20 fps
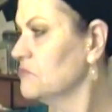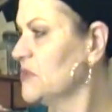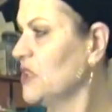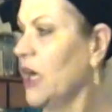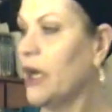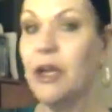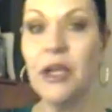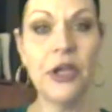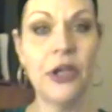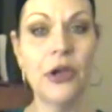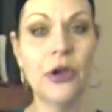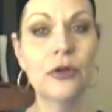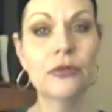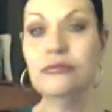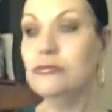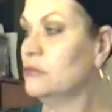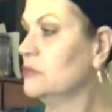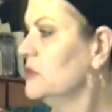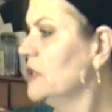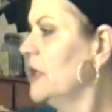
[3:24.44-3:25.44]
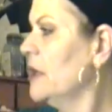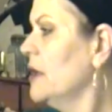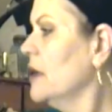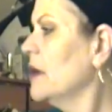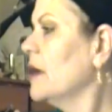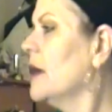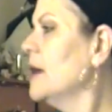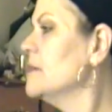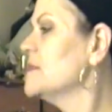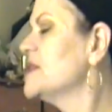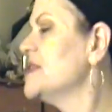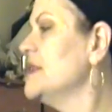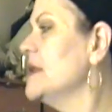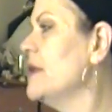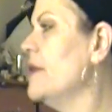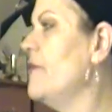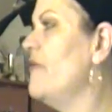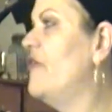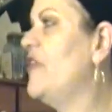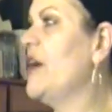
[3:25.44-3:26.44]
Kind of cute. Comes
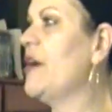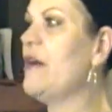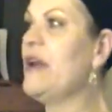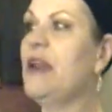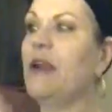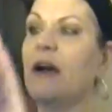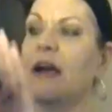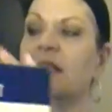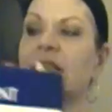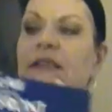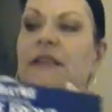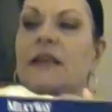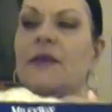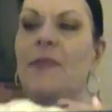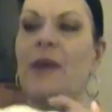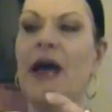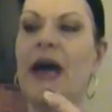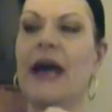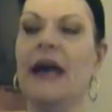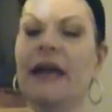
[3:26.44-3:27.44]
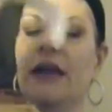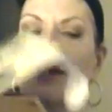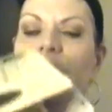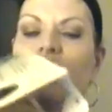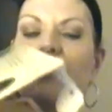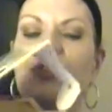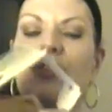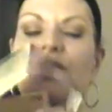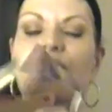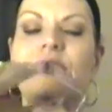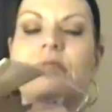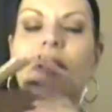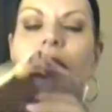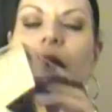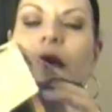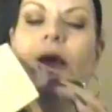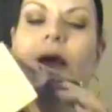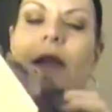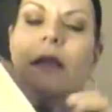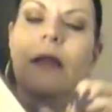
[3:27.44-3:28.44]
in very nicely packaged
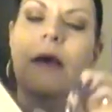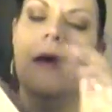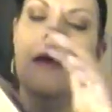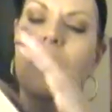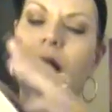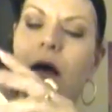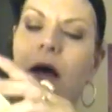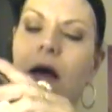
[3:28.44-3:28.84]
in,